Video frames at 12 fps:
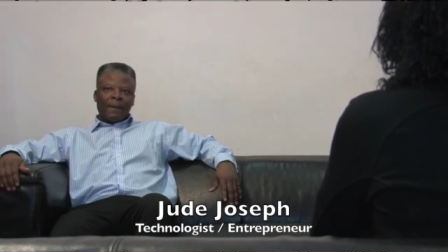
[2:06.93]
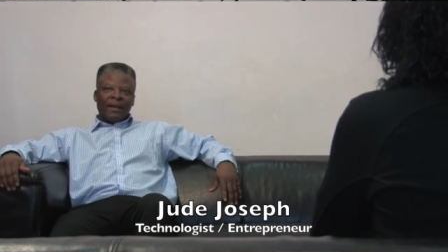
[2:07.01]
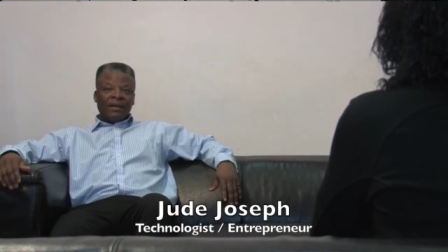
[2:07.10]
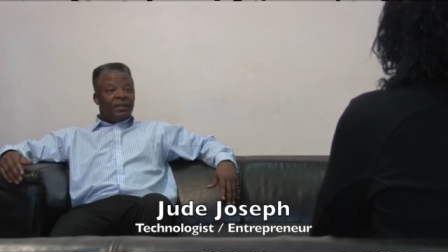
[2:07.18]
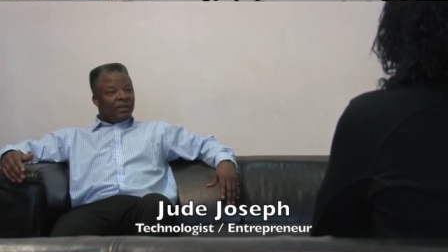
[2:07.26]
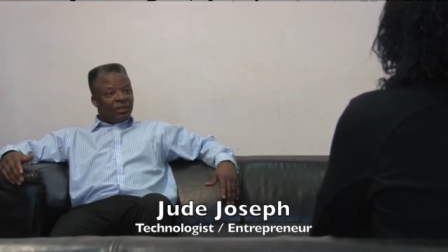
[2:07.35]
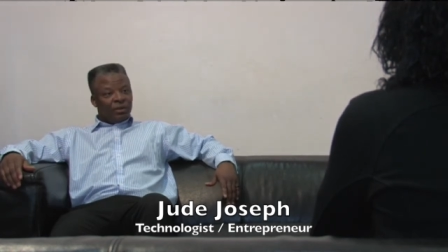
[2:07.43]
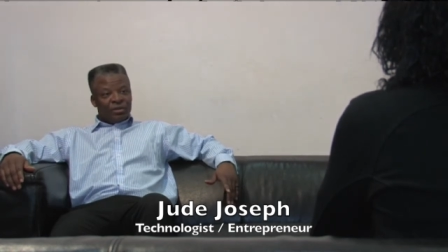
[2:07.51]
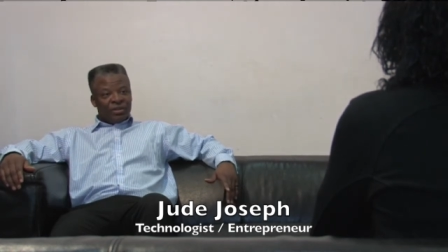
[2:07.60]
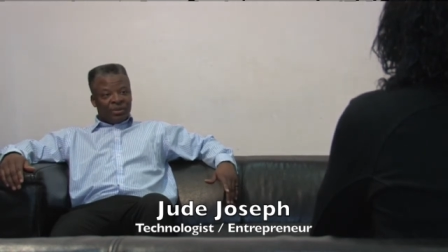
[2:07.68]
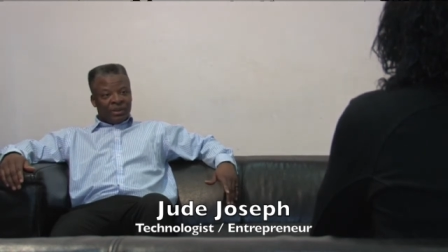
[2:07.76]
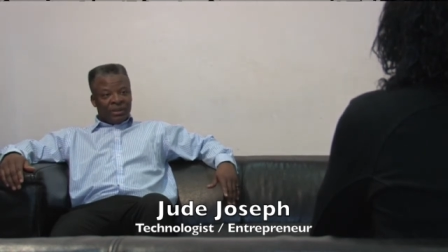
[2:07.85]
anything you're
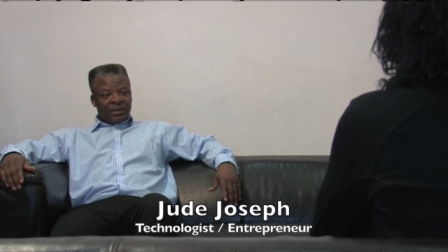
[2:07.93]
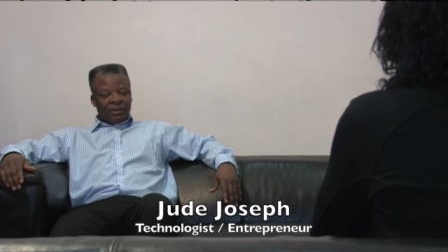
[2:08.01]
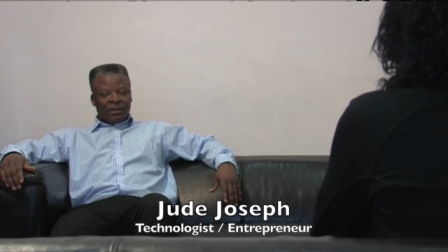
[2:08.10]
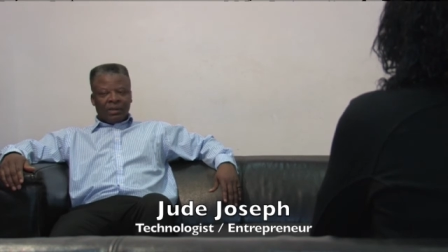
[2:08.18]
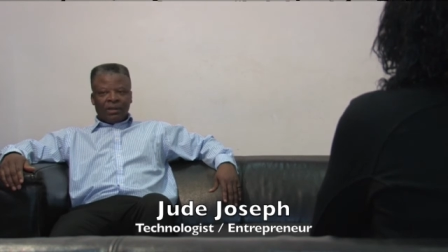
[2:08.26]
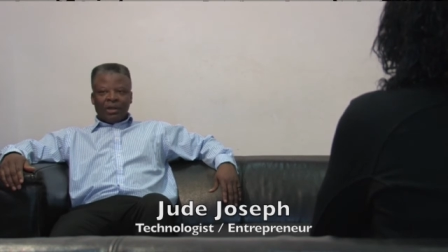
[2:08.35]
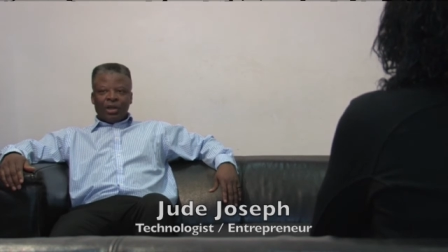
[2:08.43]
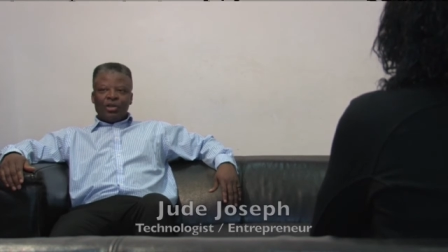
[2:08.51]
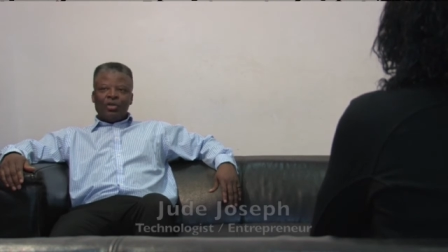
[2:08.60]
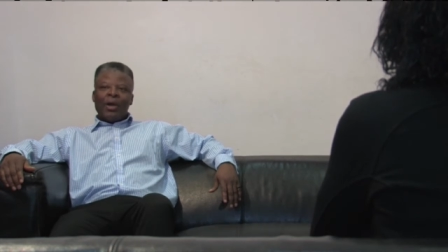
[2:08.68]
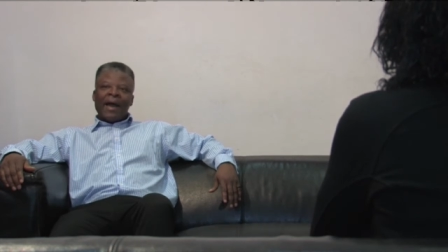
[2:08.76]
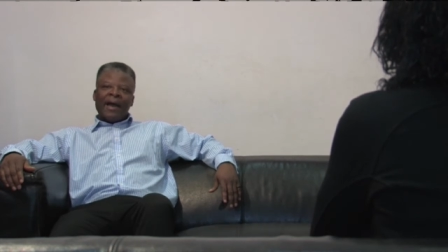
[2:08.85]
doing,
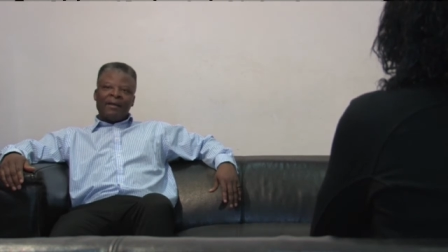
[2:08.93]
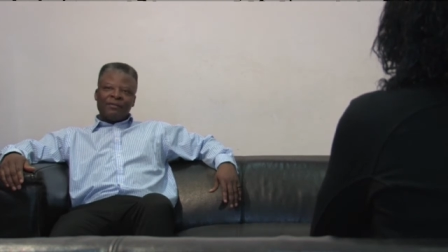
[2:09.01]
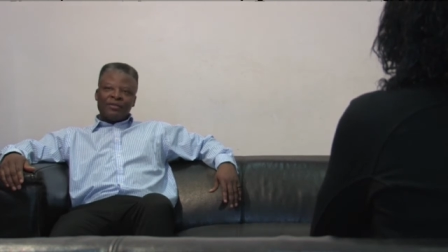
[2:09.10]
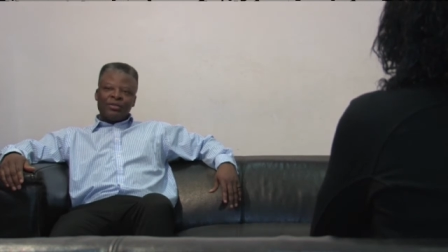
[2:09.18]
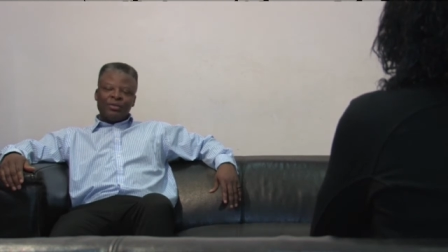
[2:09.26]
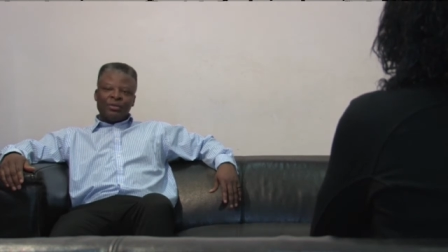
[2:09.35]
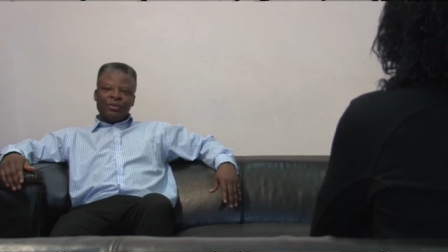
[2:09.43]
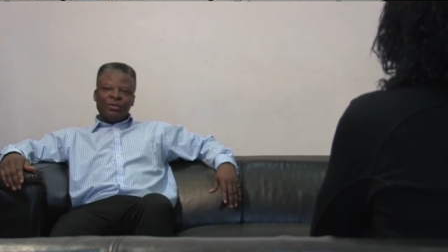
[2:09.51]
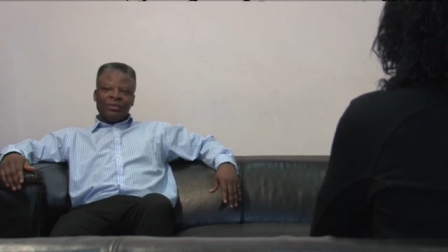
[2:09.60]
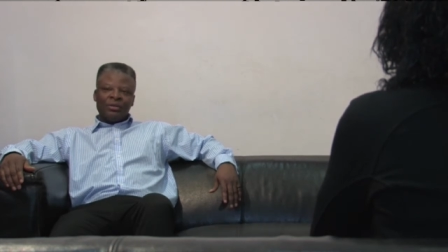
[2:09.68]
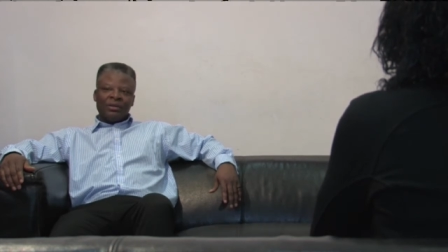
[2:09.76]
you have to